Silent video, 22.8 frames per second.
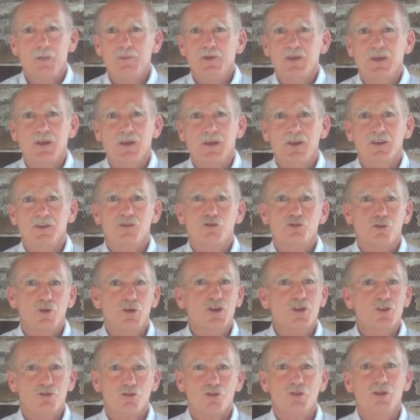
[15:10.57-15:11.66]
because
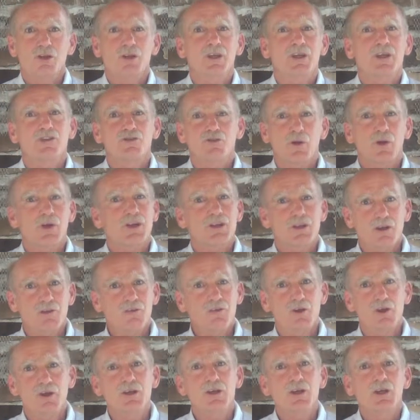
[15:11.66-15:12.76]
tradition is very
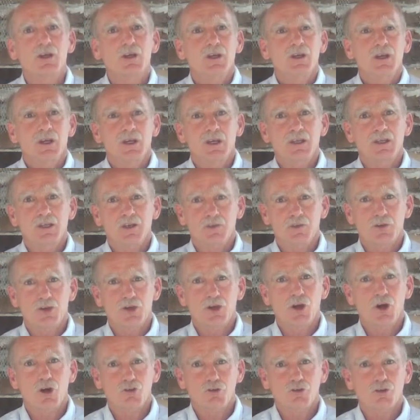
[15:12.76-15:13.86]
different in different
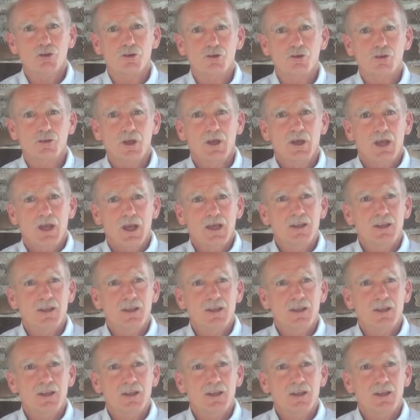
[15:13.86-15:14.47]
cultures.